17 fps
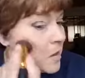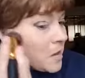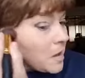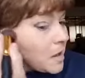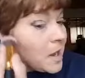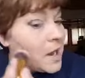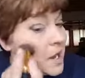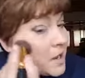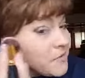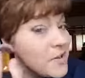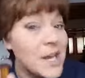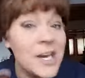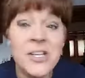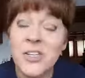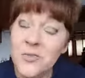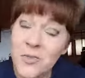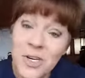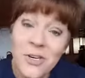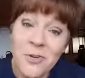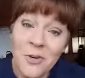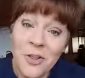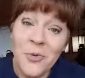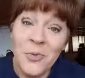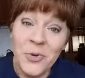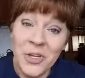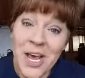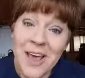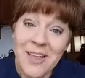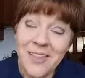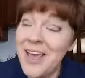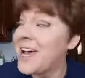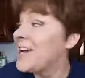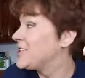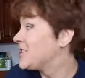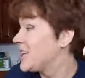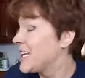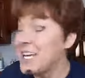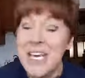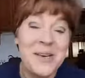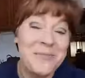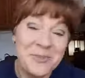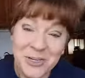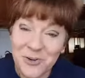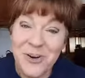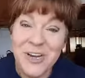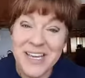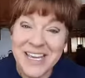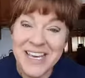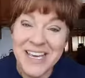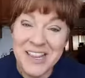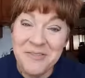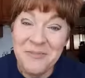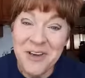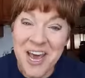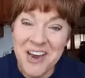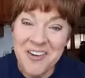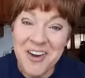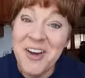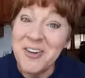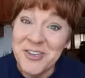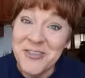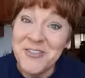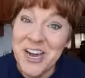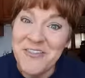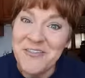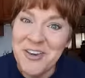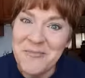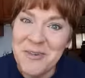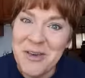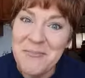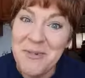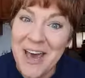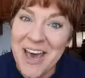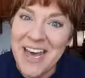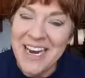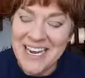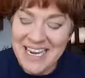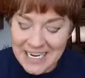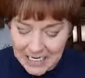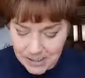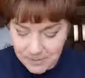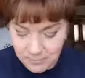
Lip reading: And I've got a screen door that will not latch, and it keeps creaking in the background, driving me batty.